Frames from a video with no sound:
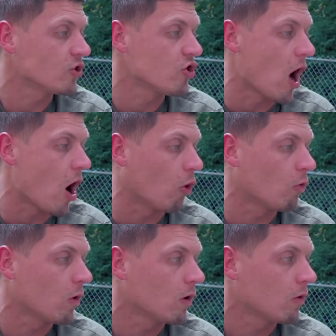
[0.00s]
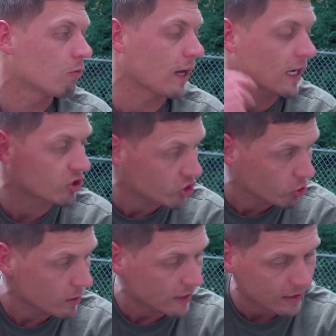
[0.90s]
no. We're not
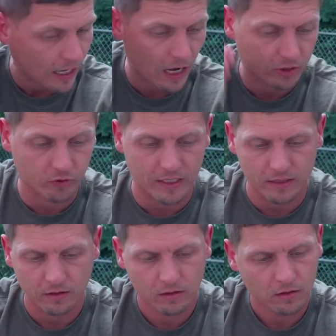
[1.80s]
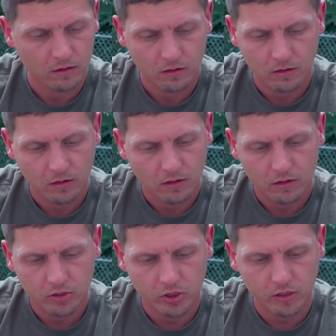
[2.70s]
chewing the concrete.
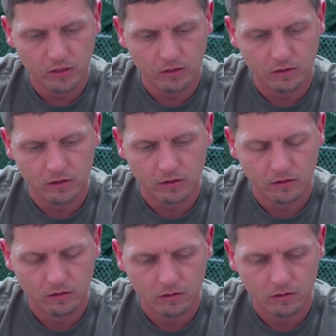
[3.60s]
Jeez.